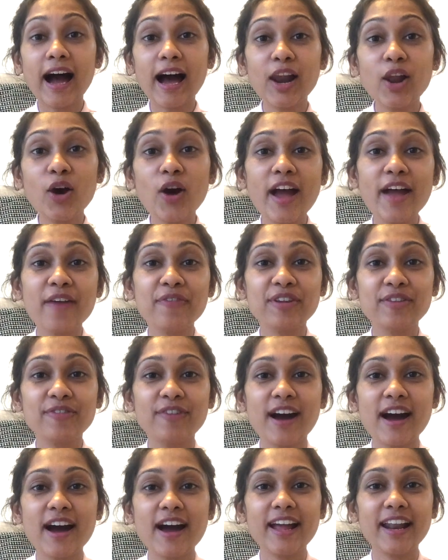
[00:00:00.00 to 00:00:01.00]
Hello
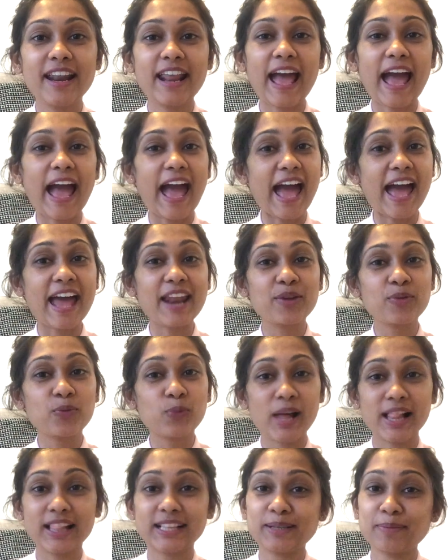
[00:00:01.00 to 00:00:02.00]
everyone and
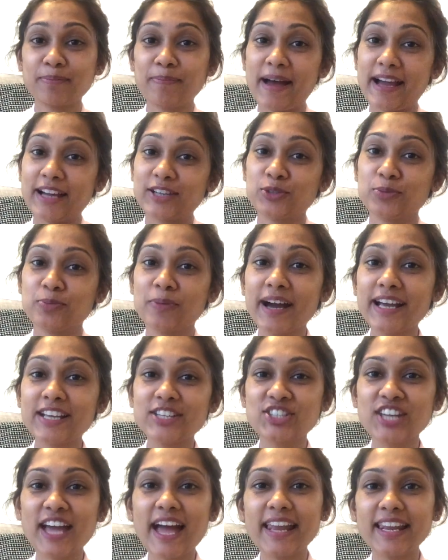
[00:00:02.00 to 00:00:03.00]
welcome back to my
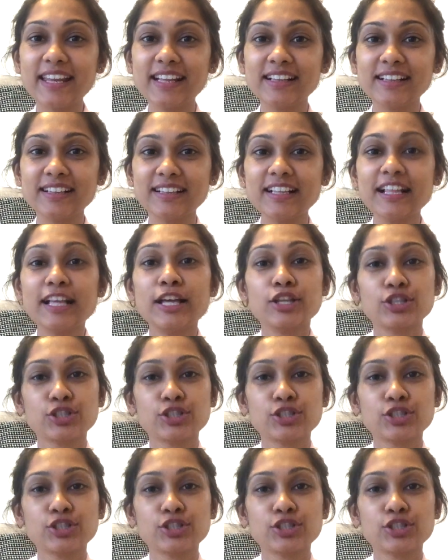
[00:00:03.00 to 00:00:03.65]
channel.